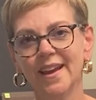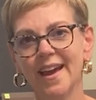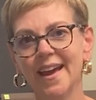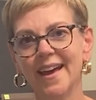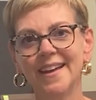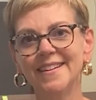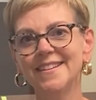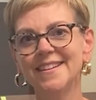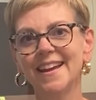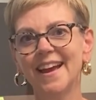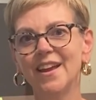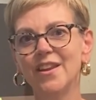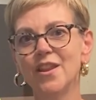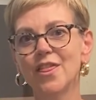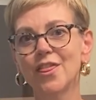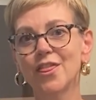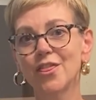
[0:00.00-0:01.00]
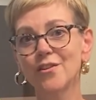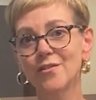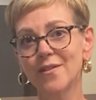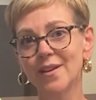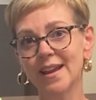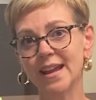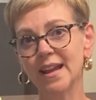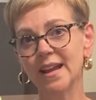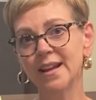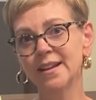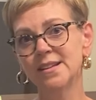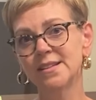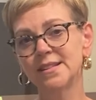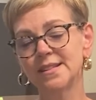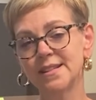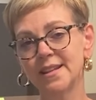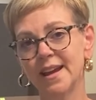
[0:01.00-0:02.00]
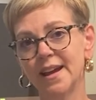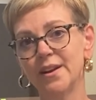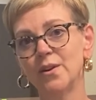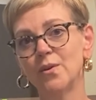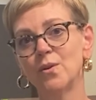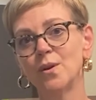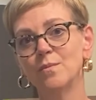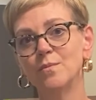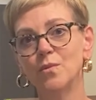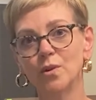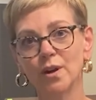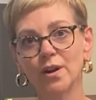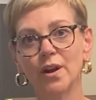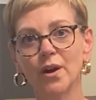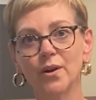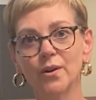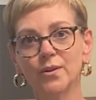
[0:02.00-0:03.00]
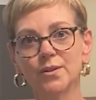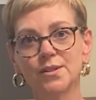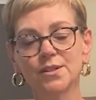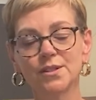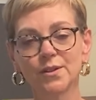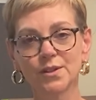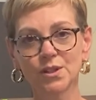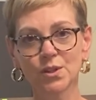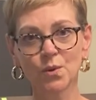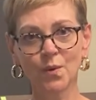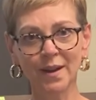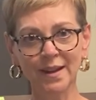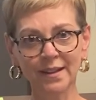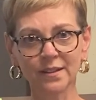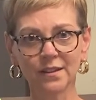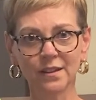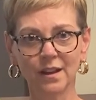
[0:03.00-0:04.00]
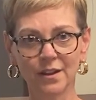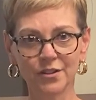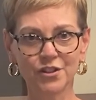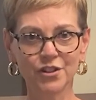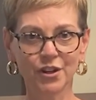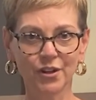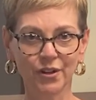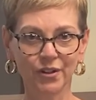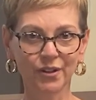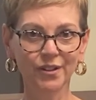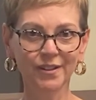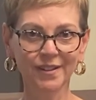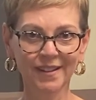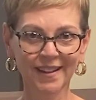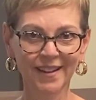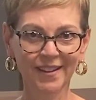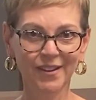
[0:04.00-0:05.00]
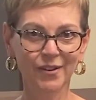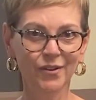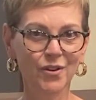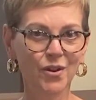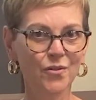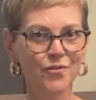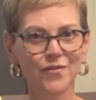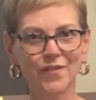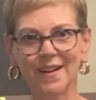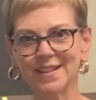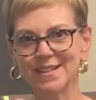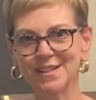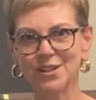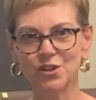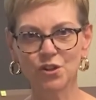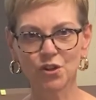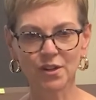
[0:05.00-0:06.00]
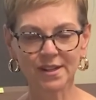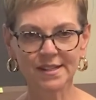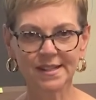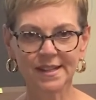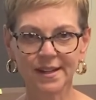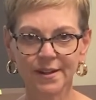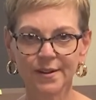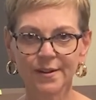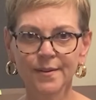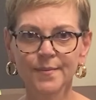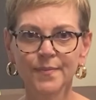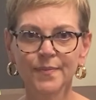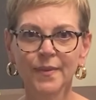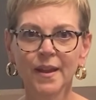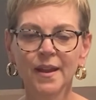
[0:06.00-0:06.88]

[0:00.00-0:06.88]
And N3 is 10 or more nodes. So it's quite logical. There are no fancy tricks here.